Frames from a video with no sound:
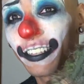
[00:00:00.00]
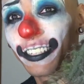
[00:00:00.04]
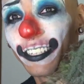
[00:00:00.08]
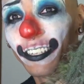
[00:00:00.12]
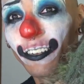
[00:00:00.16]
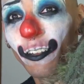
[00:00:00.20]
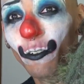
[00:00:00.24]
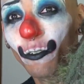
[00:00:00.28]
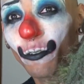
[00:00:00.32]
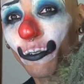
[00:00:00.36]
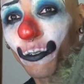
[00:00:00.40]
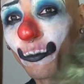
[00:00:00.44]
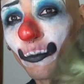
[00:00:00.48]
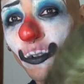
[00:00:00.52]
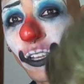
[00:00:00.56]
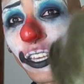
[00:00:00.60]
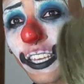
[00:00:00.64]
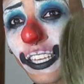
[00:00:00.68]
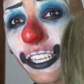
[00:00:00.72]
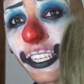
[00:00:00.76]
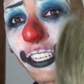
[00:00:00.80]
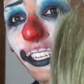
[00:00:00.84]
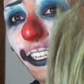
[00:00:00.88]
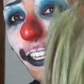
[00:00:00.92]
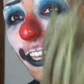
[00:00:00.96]
It's an old
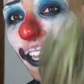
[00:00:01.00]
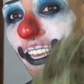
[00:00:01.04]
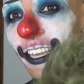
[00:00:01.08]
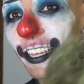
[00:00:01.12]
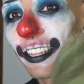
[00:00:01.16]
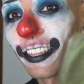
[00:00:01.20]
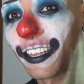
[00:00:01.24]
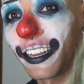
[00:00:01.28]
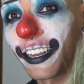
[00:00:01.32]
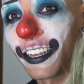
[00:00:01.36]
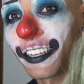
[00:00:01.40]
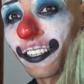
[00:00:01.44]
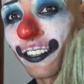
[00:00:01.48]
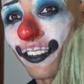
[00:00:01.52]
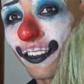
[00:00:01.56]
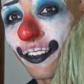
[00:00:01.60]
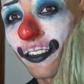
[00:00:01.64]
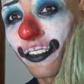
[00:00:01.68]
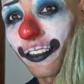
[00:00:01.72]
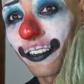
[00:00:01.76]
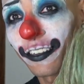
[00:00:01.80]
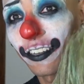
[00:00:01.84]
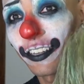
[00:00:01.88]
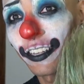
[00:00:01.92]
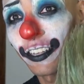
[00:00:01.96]
wig that I
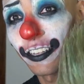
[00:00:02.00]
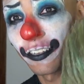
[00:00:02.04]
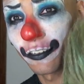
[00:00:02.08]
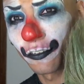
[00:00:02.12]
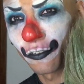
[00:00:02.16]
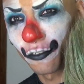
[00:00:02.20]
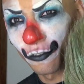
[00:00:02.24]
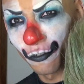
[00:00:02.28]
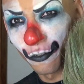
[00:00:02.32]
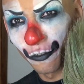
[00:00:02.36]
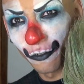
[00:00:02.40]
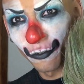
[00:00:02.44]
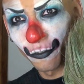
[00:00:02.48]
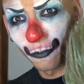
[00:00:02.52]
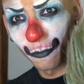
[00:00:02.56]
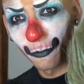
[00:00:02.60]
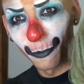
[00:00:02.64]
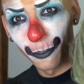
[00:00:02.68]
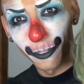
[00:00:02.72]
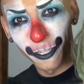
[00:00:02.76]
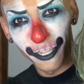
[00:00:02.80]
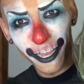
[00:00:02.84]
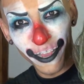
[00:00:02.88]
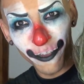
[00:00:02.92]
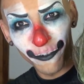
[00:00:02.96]
turned
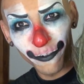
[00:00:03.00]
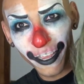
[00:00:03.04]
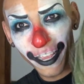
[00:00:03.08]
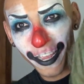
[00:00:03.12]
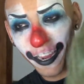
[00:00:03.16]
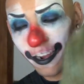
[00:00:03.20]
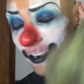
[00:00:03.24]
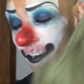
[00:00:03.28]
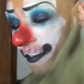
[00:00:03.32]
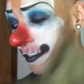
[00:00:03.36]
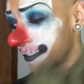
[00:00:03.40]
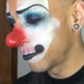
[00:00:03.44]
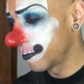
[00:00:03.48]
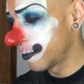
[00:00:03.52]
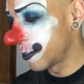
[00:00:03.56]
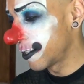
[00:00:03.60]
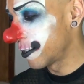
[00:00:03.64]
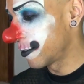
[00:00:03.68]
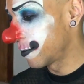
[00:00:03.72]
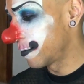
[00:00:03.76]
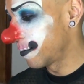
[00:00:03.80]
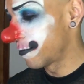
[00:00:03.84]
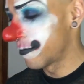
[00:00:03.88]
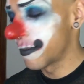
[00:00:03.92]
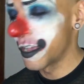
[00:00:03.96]
into clown hair.
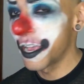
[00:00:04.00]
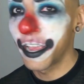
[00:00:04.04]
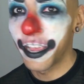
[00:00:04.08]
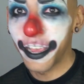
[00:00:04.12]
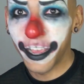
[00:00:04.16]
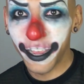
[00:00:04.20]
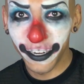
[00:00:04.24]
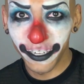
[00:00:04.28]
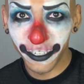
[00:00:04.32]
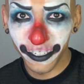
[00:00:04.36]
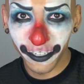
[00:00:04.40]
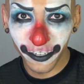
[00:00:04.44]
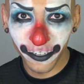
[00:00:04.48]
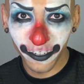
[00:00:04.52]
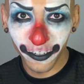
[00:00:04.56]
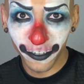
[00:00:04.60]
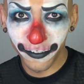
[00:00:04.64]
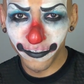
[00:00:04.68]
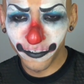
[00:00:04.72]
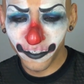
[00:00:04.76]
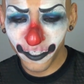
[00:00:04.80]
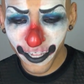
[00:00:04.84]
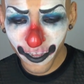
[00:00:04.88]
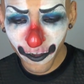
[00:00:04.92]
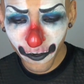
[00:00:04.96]
Well, my
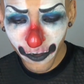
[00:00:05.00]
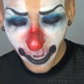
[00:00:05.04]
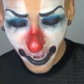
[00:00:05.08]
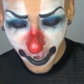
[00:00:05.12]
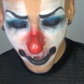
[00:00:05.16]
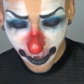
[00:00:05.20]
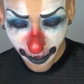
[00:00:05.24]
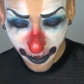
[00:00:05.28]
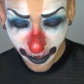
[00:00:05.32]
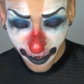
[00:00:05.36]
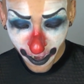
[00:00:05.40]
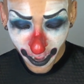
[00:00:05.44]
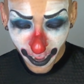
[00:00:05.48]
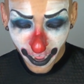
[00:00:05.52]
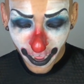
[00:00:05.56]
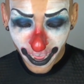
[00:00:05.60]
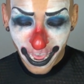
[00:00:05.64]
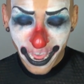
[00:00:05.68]
idea of clown hair.